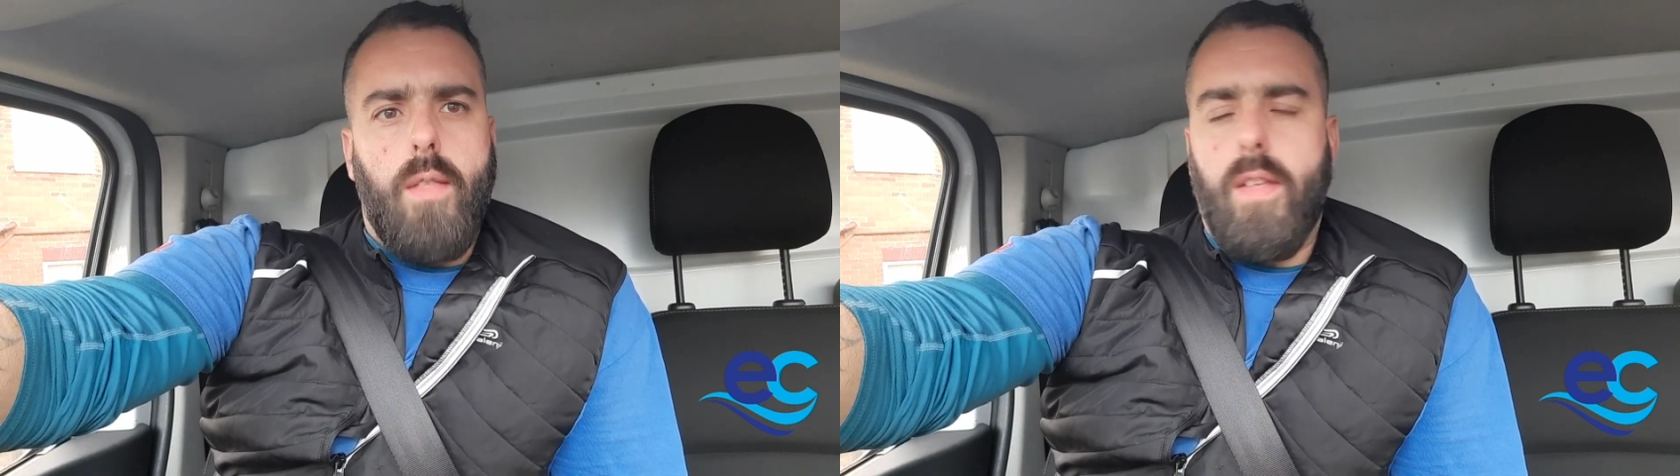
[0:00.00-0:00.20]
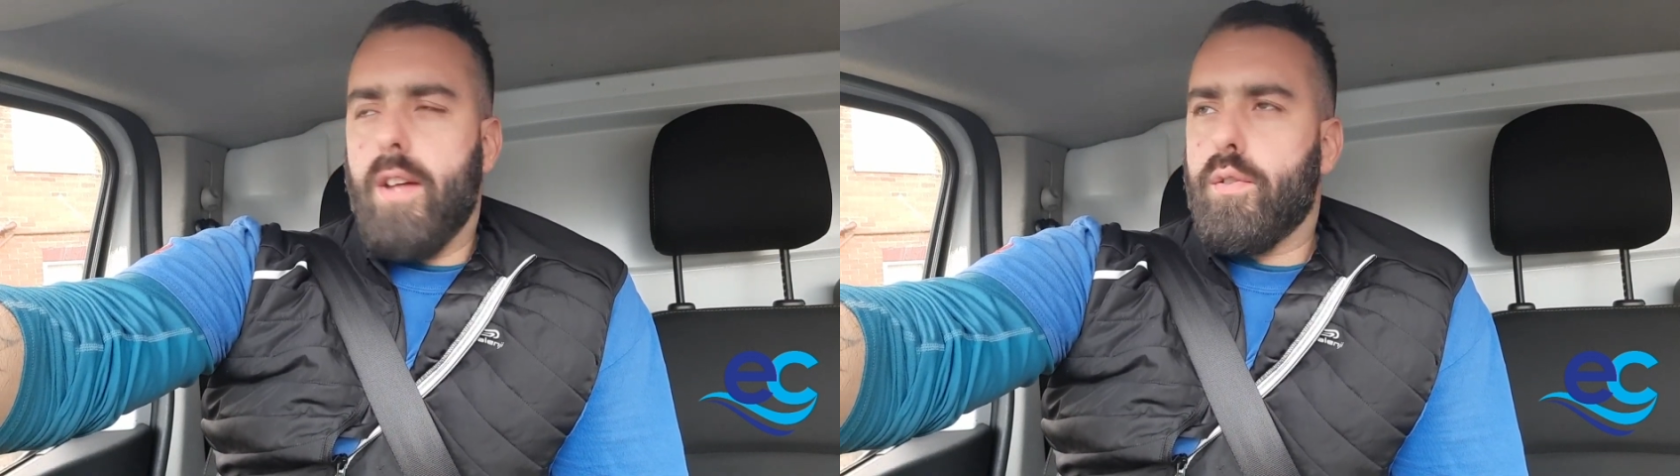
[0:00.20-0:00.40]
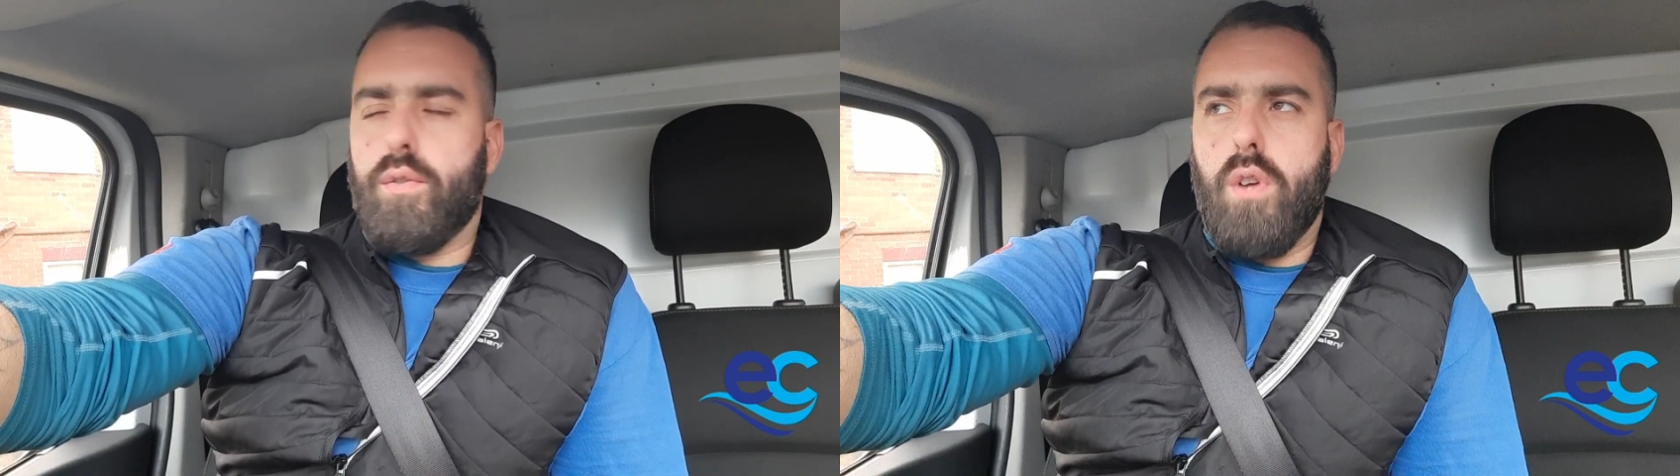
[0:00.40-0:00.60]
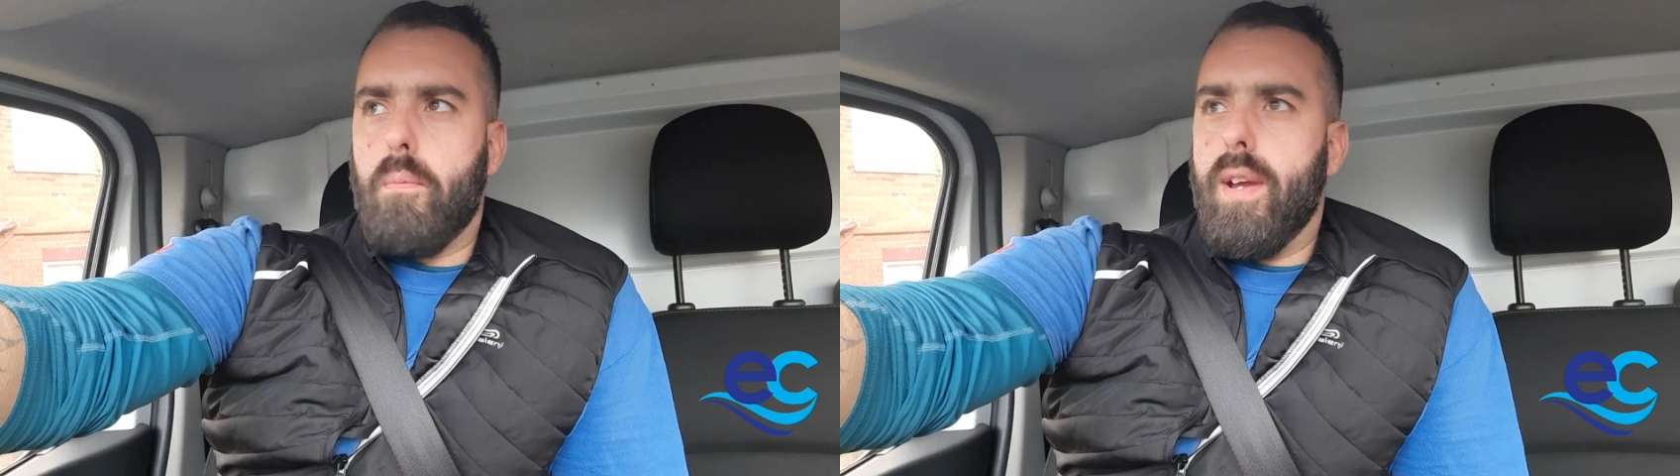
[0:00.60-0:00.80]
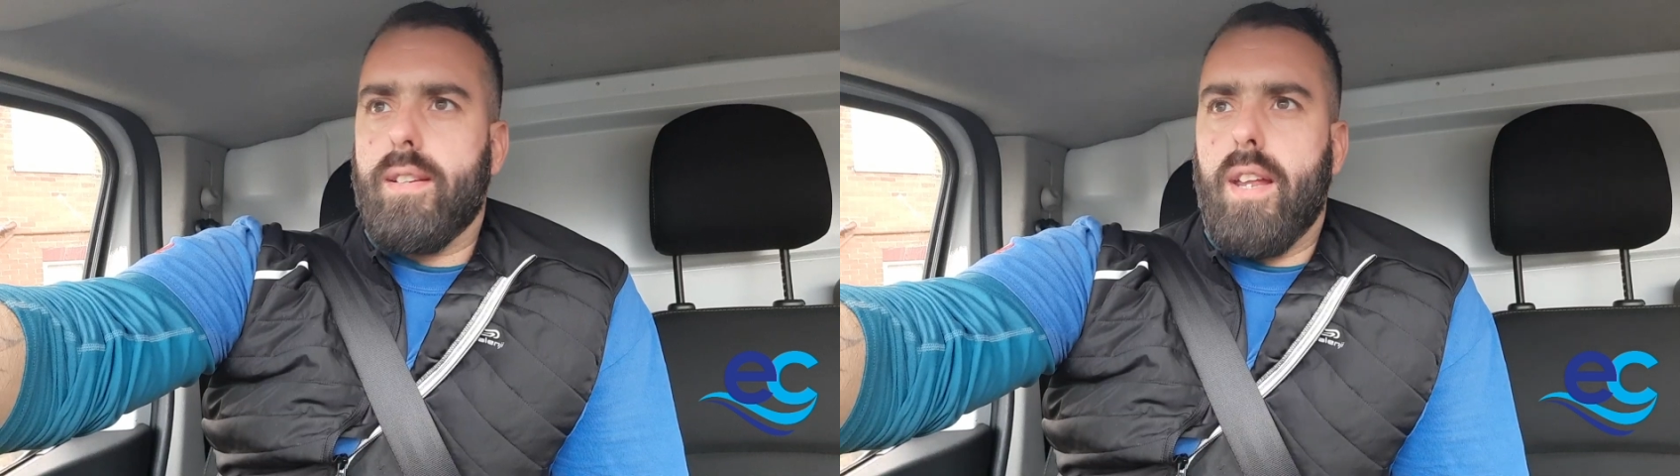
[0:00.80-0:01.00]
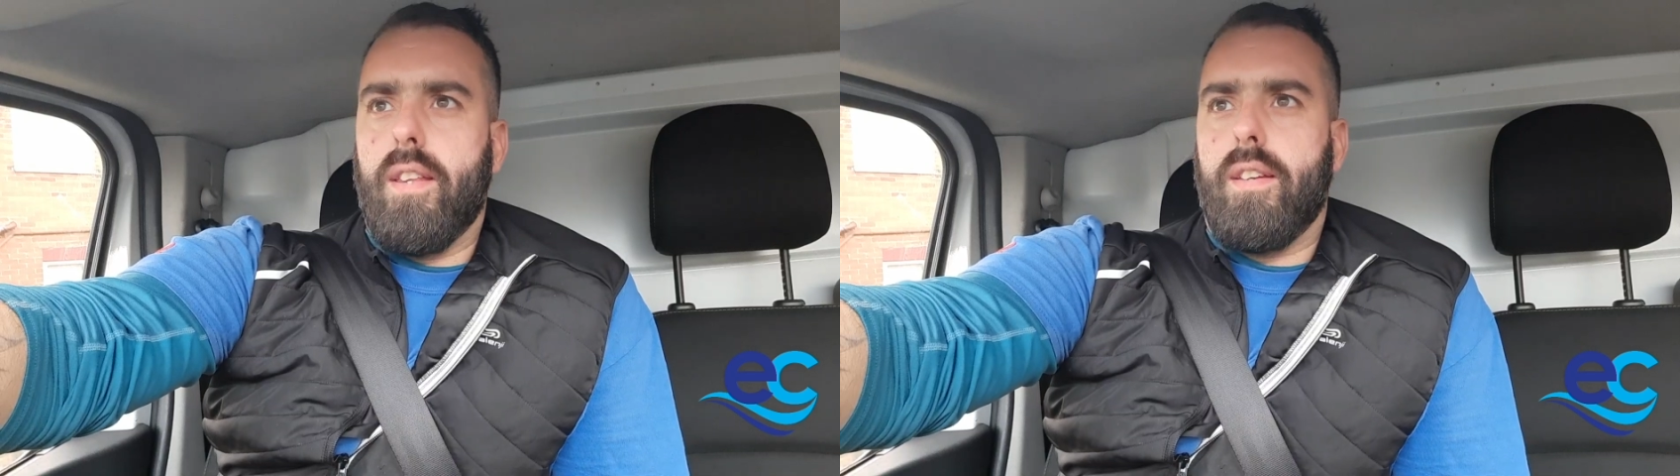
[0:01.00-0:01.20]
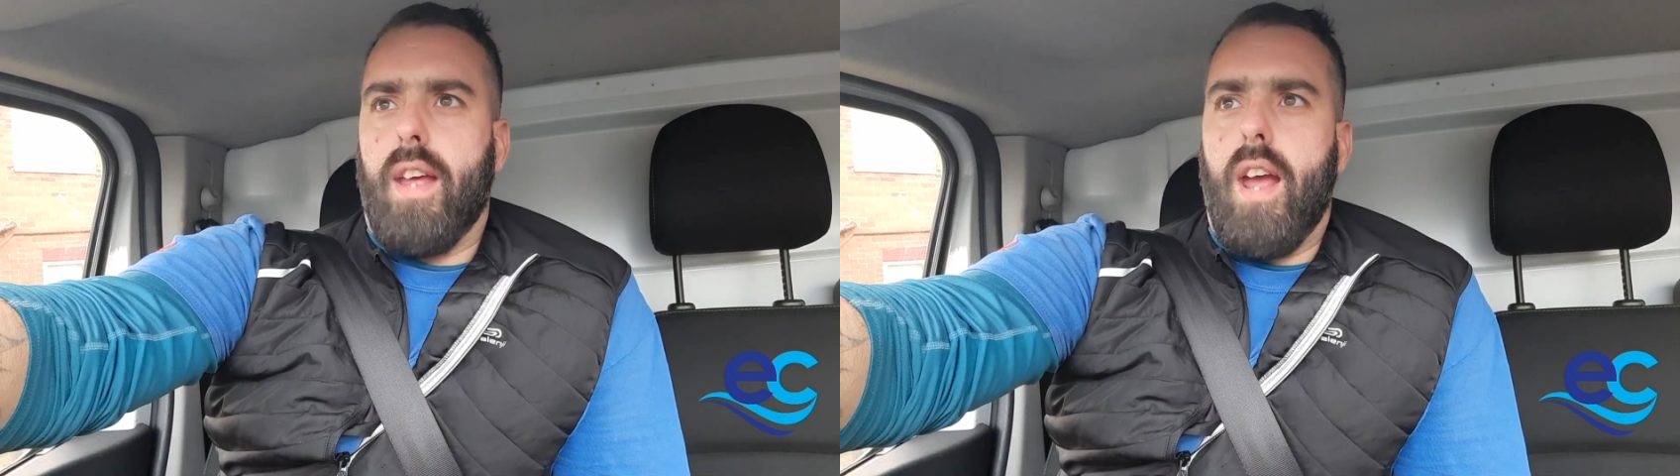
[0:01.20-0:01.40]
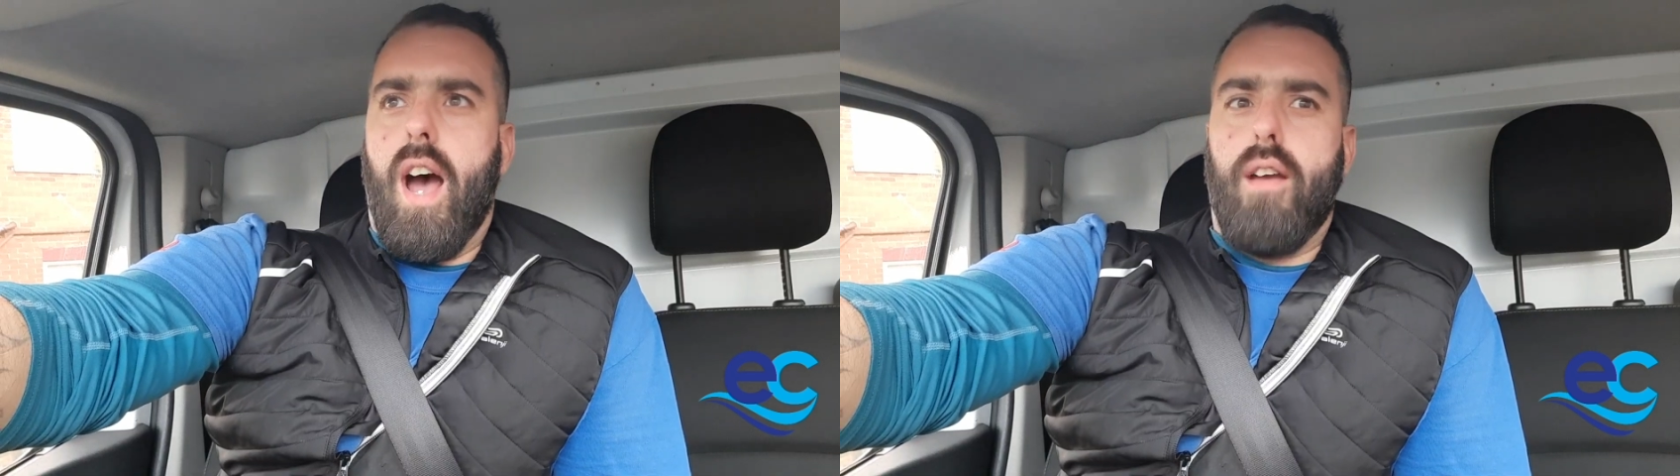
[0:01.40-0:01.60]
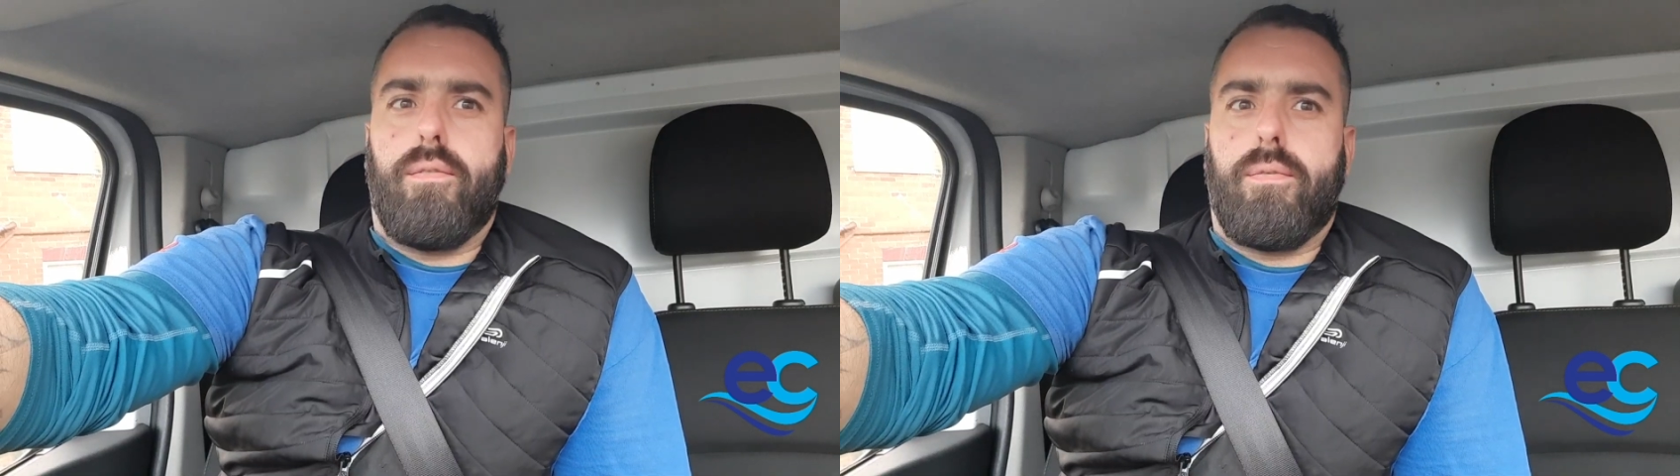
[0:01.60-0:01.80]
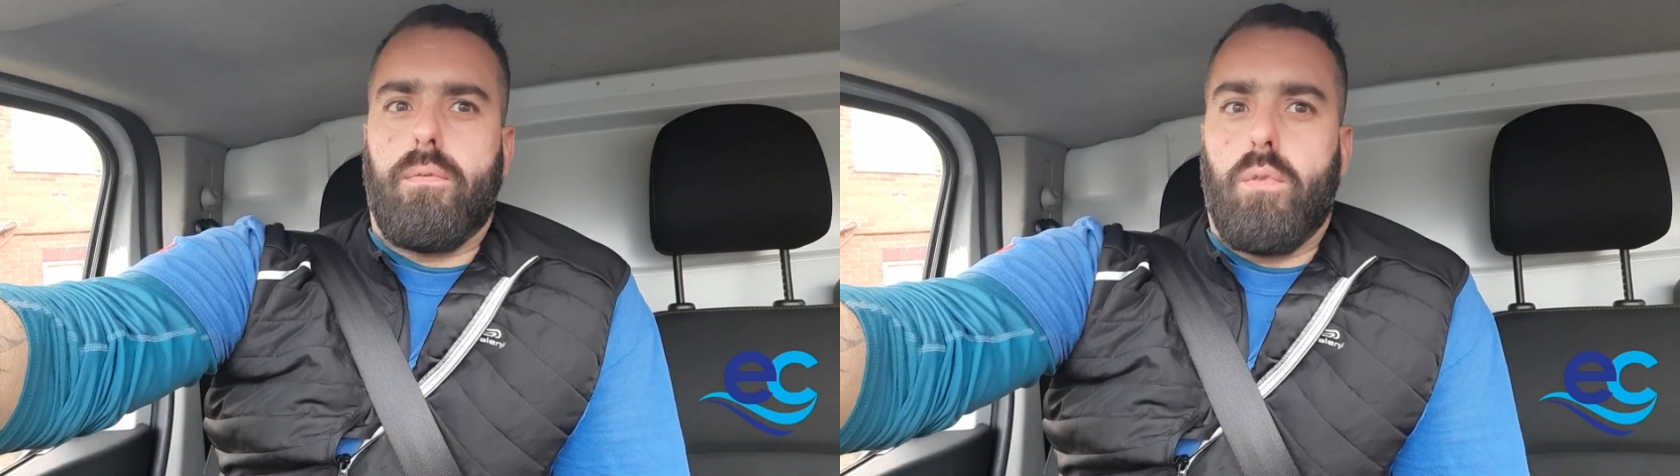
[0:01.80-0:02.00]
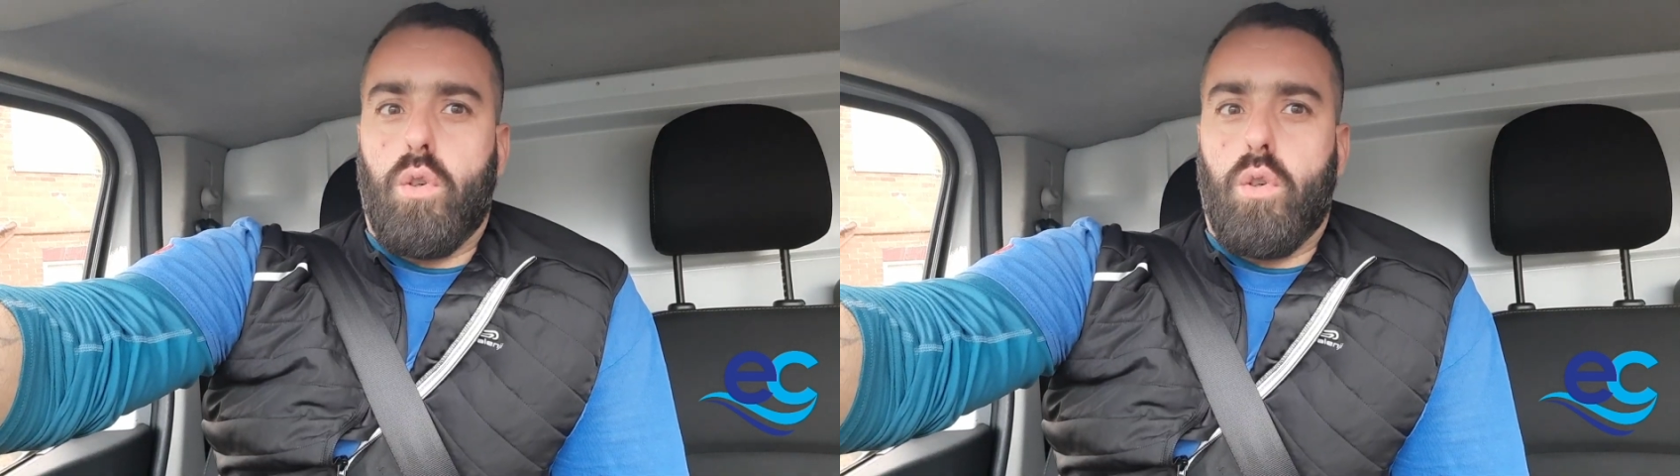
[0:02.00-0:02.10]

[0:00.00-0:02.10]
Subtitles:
That does not make sense. End of the day, I've